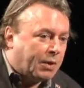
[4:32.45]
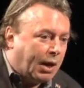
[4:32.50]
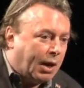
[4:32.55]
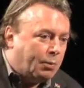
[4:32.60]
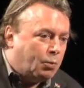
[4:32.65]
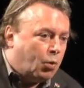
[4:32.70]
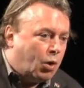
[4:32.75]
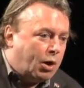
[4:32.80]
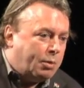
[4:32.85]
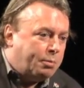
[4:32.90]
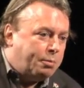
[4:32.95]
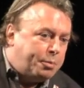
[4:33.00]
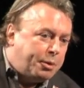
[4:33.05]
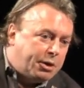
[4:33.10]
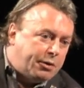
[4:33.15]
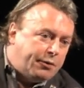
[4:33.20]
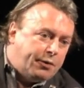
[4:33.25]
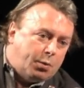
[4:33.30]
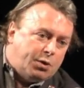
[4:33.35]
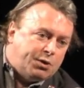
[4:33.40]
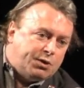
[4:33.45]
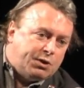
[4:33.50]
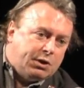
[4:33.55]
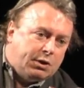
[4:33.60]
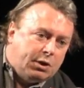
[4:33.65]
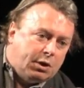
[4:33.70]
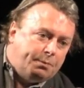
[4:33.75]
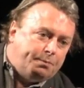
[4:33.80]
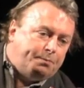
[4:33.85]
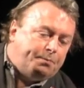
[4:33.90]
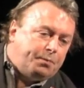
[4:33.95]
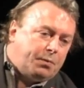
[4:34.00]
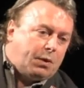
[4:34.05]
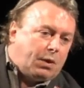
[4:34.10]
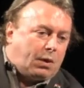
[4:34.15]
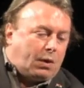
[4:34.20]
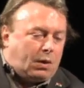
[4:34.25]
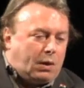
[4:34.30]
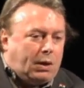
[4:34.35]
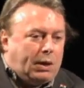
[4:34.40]
and one bit of it was in
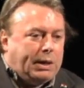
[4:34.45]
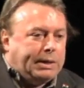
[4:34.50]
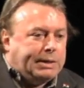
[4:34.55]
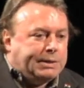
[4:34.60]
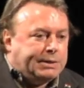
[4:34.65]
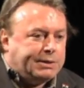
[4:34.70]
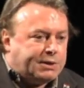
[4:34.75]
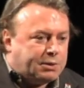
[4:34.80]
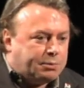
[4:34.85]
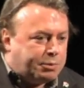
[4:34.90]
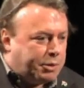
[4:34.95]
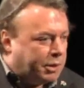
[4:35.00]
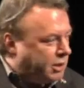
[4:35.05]
St.